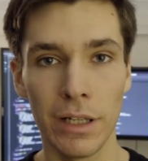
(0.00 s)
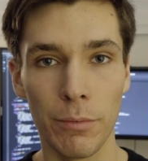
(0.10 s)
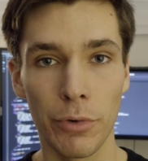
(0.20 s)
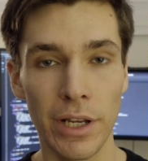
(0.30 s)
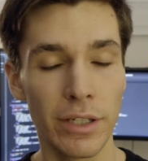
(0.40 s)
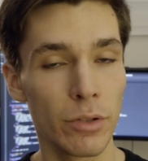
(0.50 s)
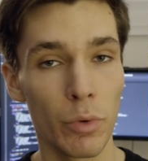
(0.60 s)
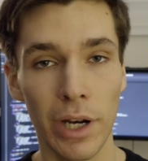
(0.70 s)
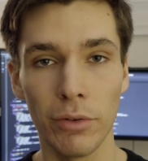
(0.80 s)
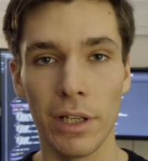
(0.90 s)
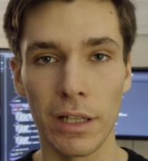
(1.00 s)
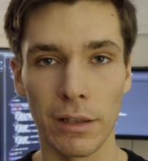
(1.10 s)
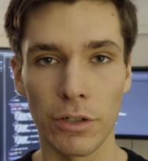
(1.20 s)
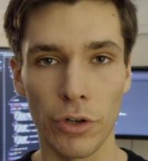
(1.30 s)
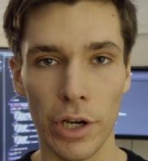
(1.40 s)
any breaks, without any
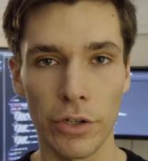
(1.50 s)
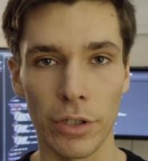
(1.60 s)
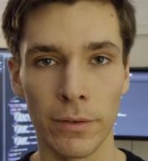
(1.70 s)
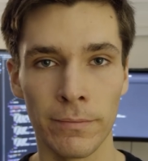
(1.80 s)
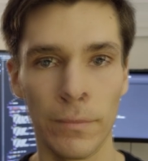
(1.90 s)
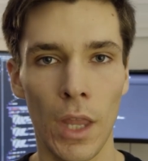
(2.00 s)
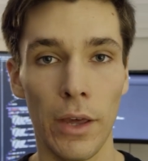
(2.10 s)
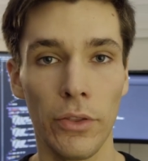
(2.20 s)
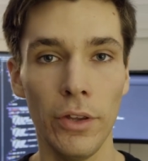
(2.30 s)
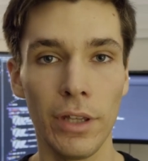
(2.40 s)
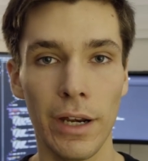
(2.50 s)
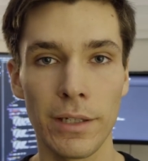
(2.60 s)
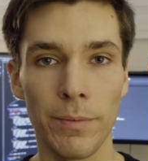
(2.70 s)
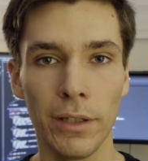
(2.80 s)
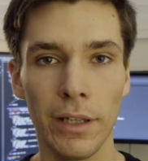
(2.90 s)
distraction. I thought that I
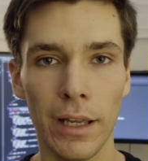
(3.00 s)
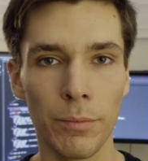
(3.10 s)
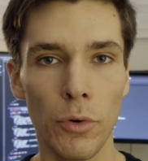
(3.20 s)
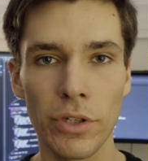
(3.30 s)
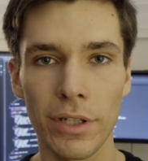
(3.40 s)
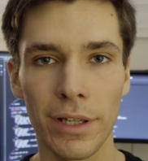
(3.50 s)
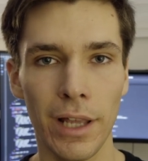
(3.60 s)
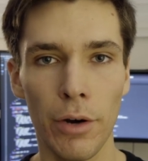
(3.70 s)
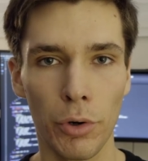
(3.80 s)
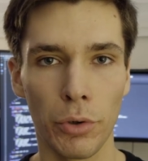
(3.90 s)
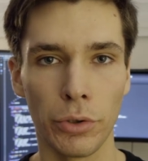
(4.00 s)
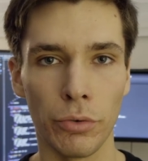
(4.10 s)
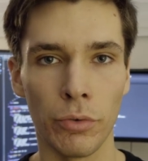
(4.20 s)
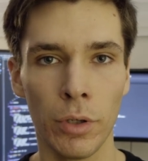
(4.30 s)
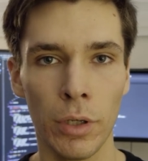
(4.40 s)
spent at most an hour or two,